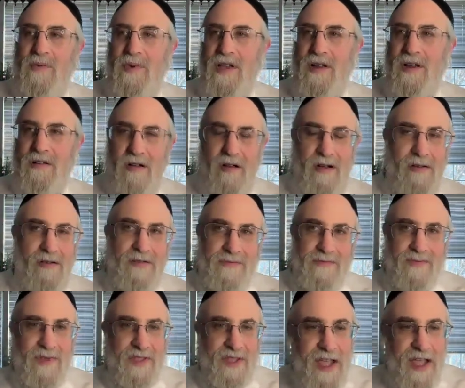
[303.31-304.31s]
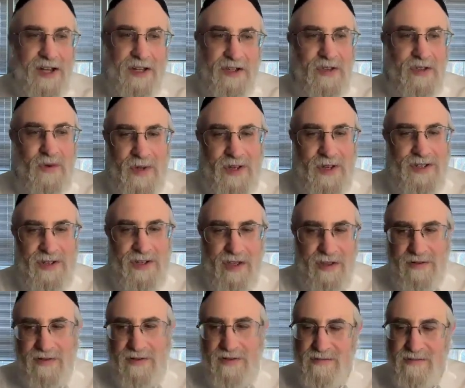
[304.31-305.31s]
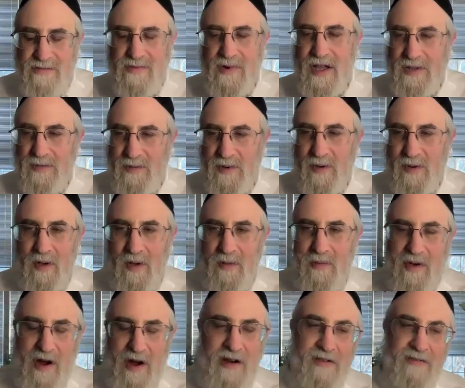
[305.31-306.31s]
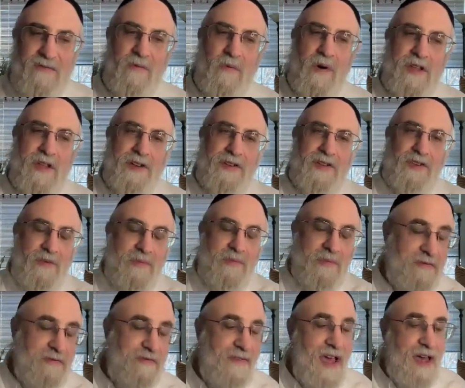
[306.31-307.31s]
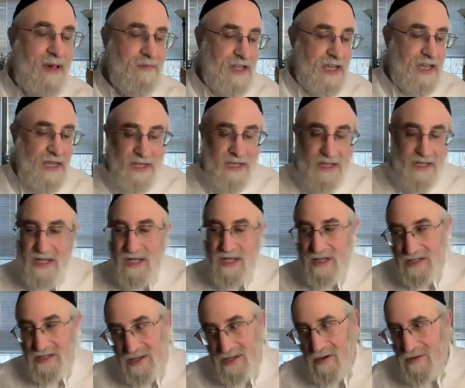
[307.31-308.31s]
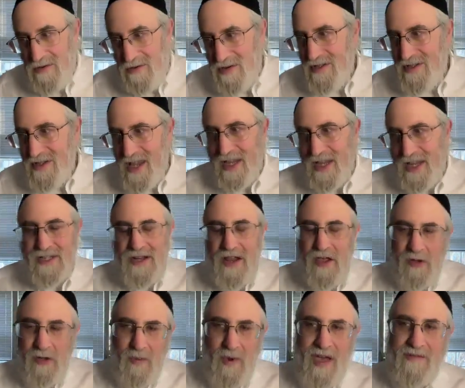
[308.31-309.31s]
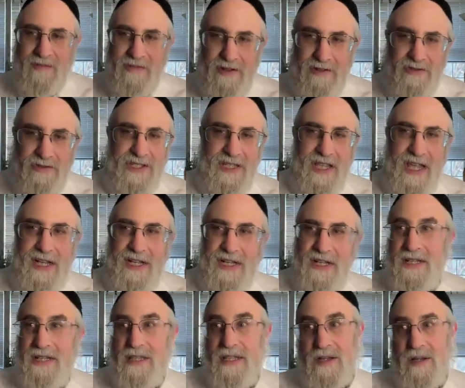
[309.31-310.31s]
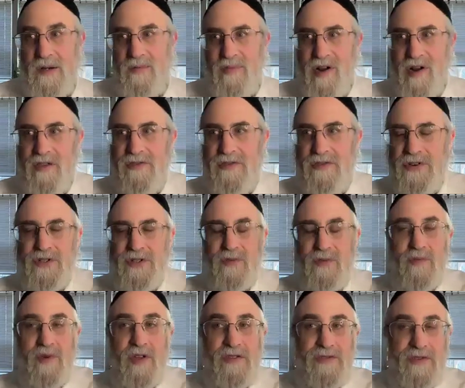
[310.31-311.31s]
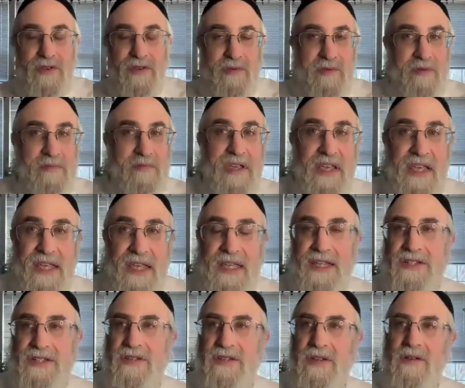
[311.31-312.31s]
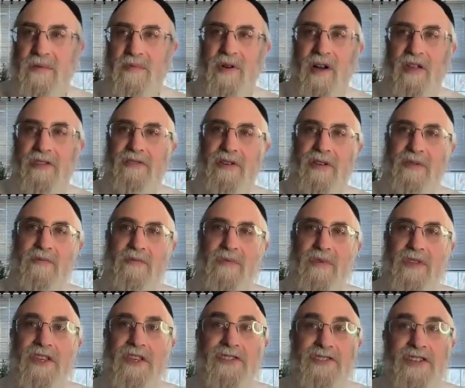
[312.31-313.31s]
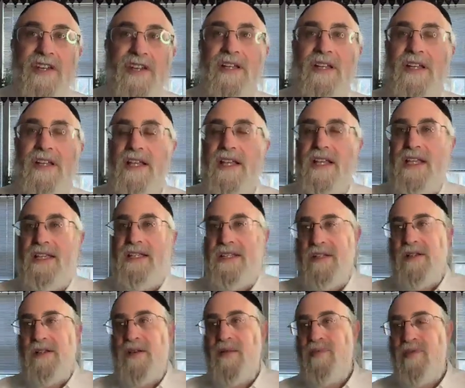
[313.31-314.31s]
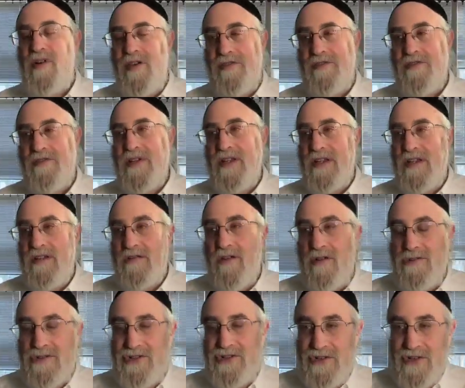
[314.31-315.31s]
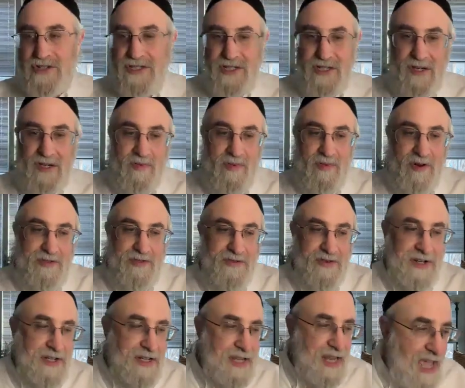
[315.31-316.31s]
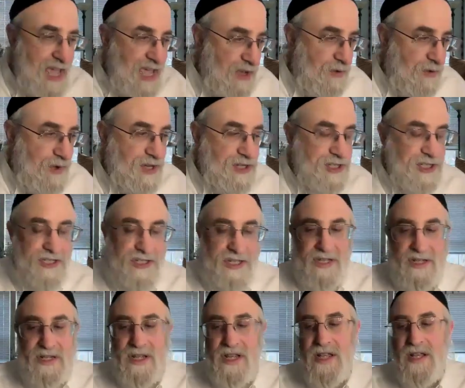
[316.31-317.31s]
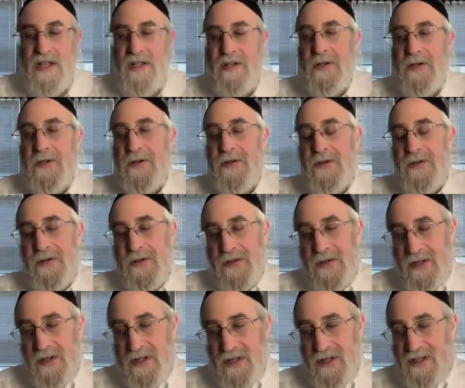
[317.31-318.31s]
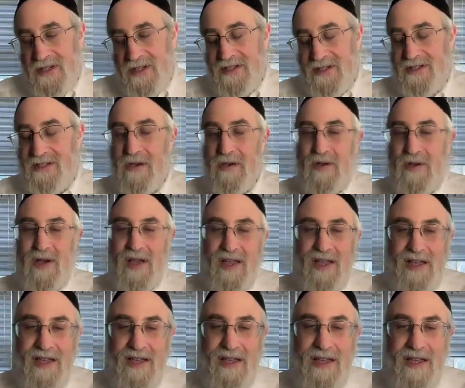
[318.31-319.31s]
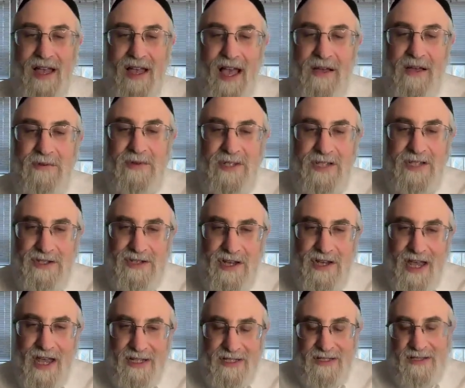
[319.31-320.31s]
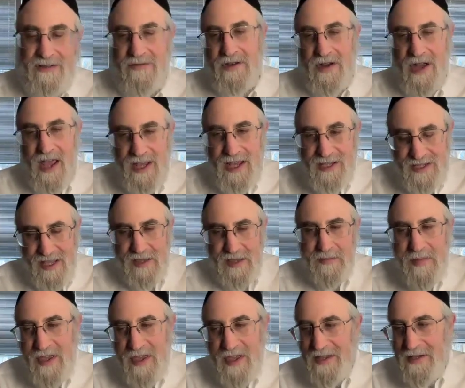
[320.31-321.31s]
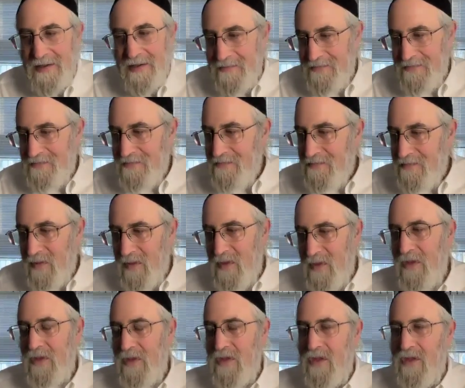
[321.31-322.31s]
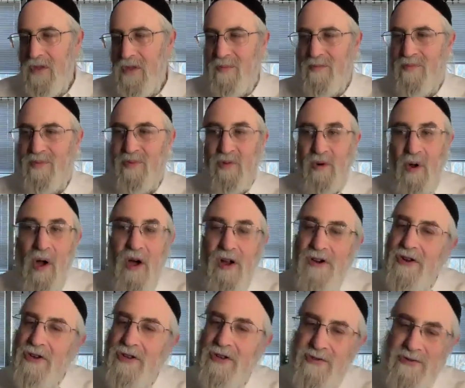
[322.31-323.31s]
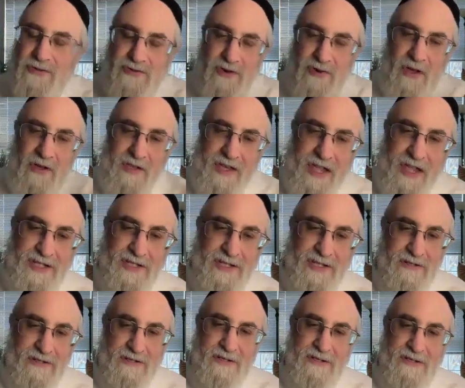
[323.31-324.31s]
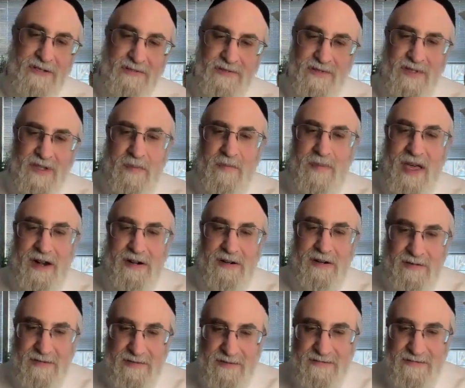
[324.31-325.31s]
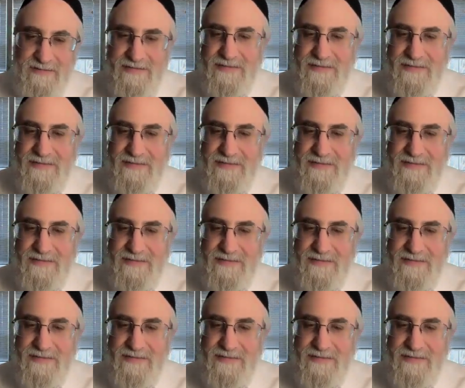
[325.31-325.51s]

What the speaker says: We are all related to each other, right? We're all part of one human family. So that's another way of understanding it, that your brother is your brother human being. Is it your brother in religion? Is it your brother in culture? Is it your brother in language? Is it so I would suggest, if you're asking me, the broader you draw that circle, the better.